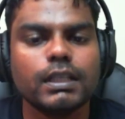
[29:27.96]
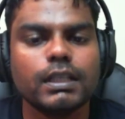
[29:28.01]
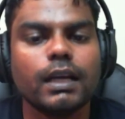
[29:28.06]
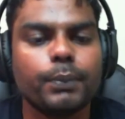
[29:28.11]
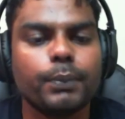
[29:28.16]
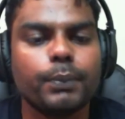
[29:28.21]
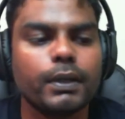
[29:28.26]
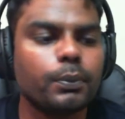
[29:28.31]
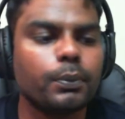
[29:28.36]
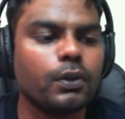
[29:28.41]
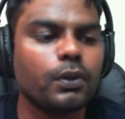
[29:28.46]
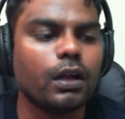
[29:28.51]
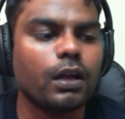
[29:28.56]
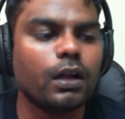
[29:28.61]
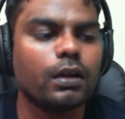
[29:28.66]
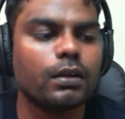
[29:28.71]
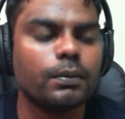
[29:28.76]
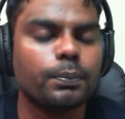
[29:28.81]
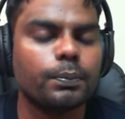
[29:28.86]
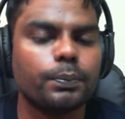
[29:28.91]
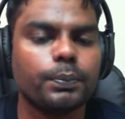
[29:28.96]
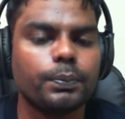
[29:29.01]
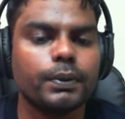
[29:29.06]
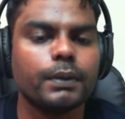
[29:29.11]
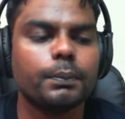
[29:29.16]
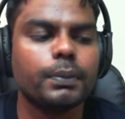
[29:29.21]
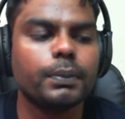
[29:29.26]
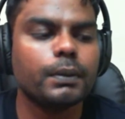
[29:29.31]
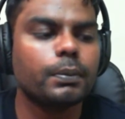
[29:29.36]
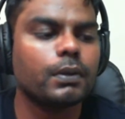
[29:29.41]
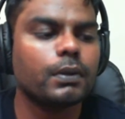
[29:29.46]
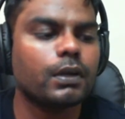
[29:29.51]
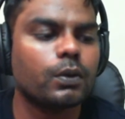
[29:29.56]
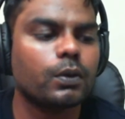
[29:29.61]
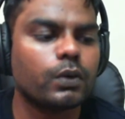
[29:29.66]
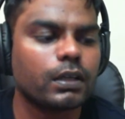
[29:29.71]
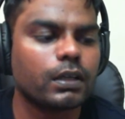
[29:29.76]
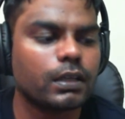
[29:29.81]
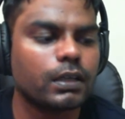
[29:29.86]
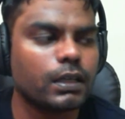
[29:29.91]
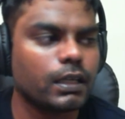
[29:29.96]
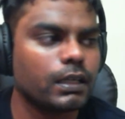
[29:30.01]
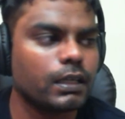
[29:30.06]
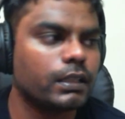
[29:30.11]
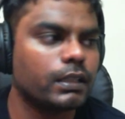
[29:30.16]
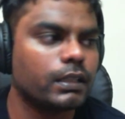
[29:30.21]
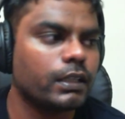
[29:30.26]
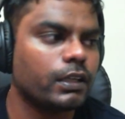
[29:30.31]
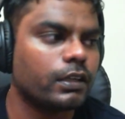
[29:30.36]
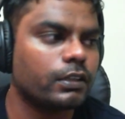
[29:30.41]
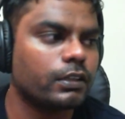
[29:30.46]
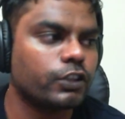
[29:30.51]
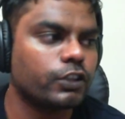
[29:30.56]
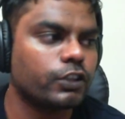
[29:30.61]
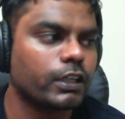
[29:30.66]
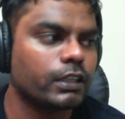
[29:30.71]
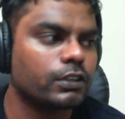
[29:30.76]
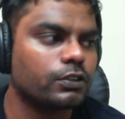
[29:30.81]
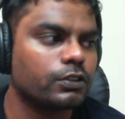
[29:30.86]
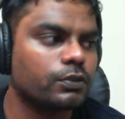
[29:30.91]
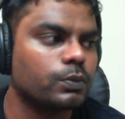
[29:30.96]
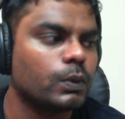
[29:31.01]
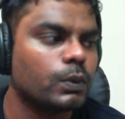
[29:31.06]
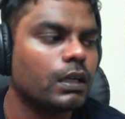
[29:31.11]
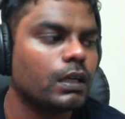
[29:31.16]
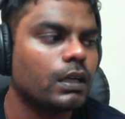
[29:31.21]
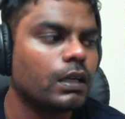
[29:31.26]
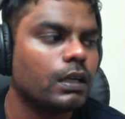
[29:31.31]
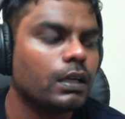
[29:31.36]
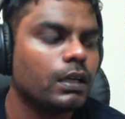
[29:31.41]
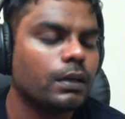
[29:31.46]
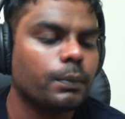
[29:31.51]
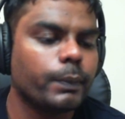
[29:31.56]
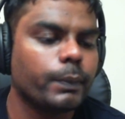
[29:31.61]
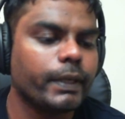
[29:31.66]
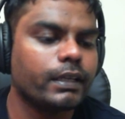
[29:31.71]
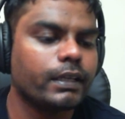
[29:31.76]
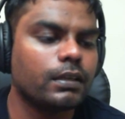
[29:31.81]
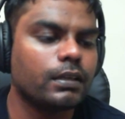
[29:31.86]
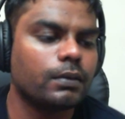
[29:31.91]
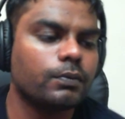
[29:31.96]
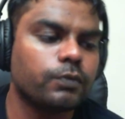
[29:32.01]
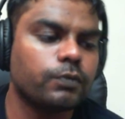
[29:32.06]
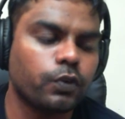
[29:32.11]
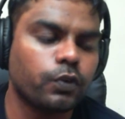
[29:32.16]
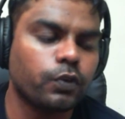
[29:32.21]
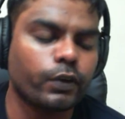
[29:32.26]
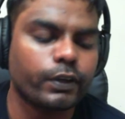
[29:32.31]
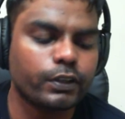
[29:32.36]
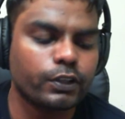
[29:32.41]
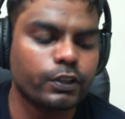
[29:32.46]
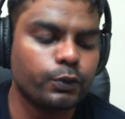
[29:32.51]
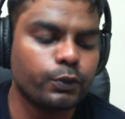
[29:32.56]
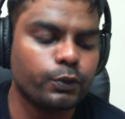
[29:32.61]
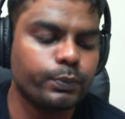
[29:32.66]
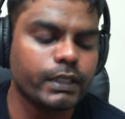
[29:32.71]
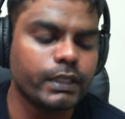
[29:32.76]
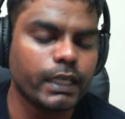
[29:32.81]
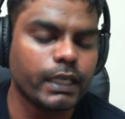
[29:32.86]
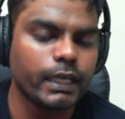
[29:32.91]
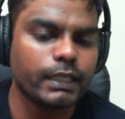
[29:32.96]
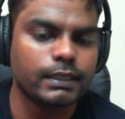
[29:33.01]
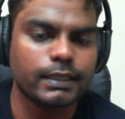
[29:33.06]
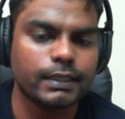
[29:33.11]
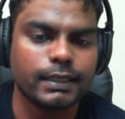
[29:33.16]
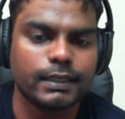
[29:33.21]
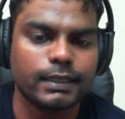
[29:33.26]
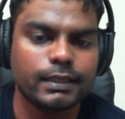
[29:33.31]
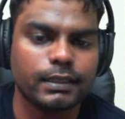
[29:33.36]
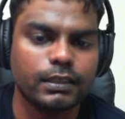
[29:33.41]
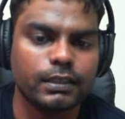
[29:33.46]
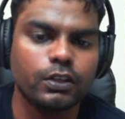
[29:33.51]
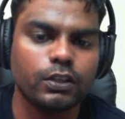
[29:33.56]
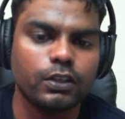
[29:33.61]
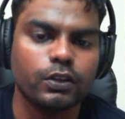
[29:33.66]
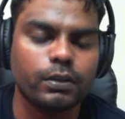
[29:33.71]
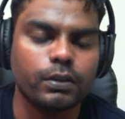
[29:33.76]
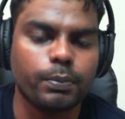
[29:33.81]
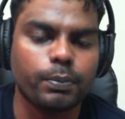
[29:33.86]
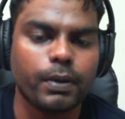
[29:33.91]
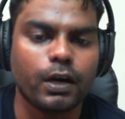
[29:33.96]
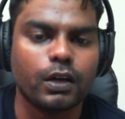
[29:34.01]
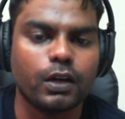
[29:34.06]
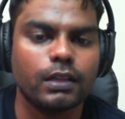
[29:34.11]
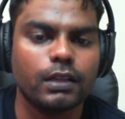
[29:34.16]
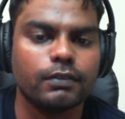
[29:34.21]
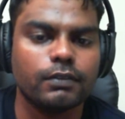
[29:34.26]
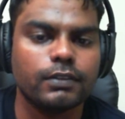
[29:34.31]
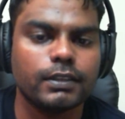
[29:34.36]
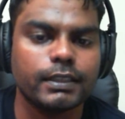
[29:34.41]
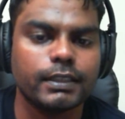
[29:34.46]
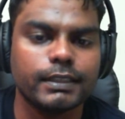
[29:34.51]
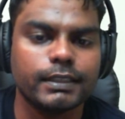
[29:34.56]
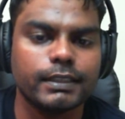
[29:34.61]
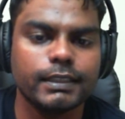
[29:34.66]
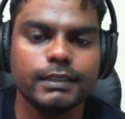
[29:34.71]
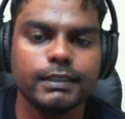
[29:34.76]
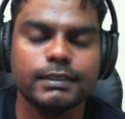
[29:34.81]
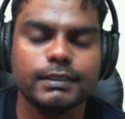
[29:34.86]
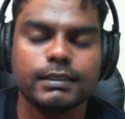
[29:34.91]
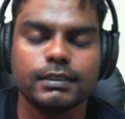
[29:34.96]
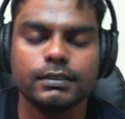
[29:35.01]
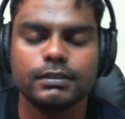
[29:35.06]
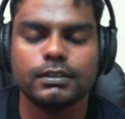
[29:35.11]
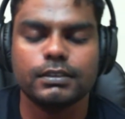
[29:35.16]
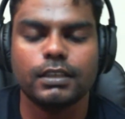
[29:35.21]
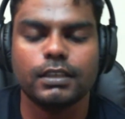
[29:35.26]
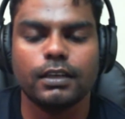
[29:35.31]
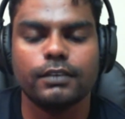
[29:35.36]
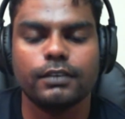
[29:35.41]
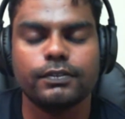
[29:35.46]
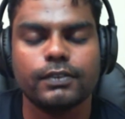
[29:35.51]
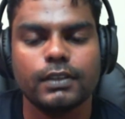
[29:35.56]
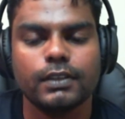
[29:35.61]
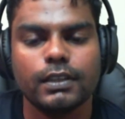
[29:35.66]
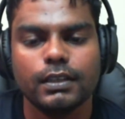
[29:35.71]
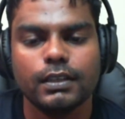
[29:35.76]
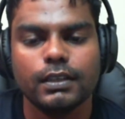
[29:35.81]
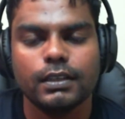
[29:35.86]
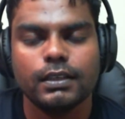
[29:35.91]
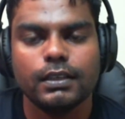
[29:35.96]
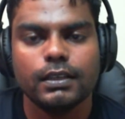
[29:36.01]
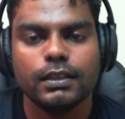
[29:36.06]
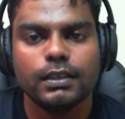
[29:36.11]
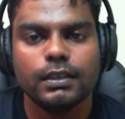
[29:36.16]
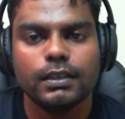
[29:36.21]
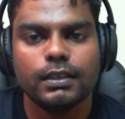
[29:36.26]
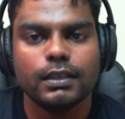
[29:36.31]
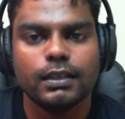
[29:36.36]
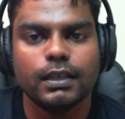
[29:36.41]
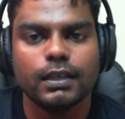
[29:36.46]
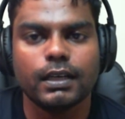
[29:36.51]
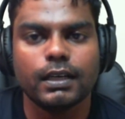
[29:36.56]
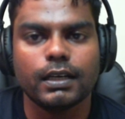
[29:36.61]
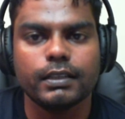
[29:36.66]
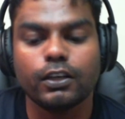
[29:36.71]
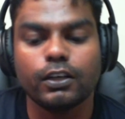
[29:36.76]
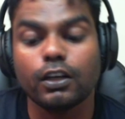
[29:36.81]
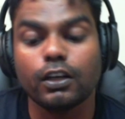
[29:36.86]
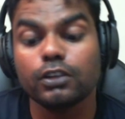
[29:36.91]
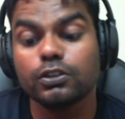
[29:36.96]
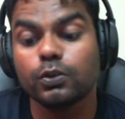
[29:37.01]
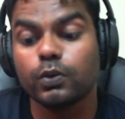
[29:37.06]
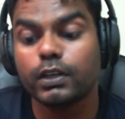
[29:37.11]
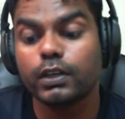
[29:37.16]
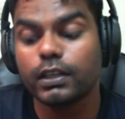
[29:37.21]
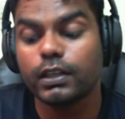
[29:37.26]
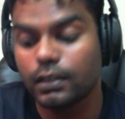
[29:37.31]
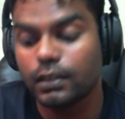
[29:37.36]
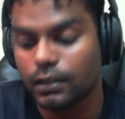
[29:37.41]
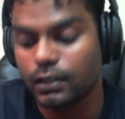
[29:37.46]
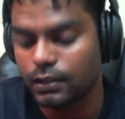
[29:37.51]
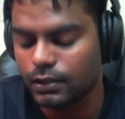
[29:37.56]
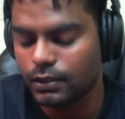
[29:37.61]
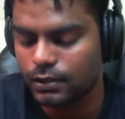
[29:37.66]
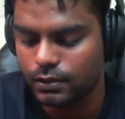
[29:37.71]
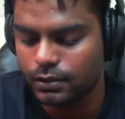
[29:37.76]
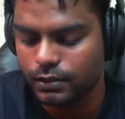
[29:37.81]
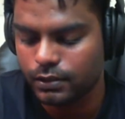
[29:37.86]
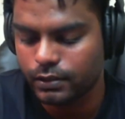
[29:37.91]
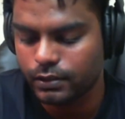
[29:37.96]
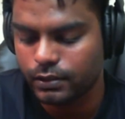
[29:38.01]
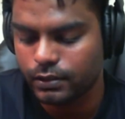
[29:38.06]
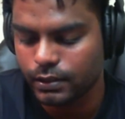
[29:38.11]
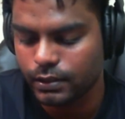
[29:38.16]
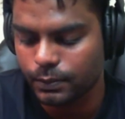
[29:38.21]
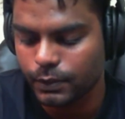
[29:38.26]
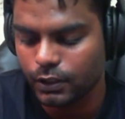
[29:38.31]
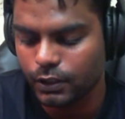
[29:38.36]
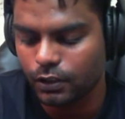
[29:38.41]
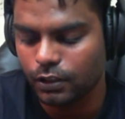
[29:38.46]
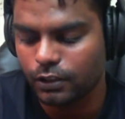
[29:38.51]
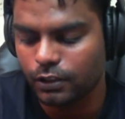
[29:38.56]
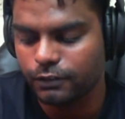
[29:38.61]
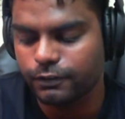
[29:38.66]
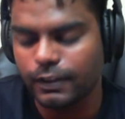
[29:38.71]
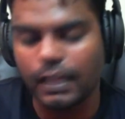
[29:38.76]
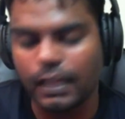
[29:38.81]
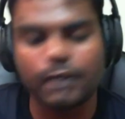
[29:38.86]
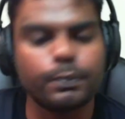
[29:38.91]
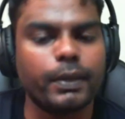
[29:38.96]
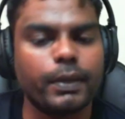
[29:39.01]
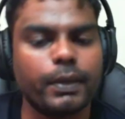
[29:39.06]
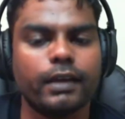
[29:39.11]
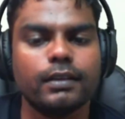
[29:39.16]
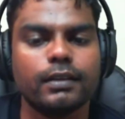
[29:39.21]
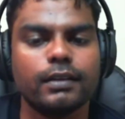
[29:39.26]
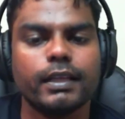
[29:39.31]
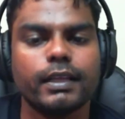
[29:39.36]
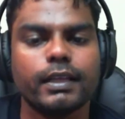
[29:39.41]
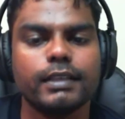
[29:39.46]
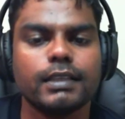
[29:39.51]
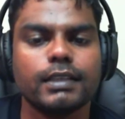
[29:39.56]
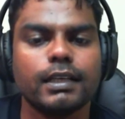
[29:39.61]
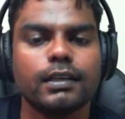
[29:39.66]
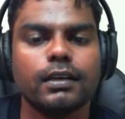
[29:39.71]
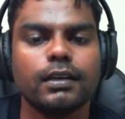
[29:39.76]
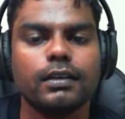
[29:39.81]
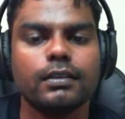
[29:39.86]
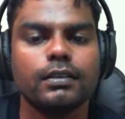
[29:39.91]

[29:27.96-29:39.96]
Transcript: people are working on it. They are trying to make them for Cubesats at, you know, the power level it needs and stuff. They're also working on something called a flat panel antenna,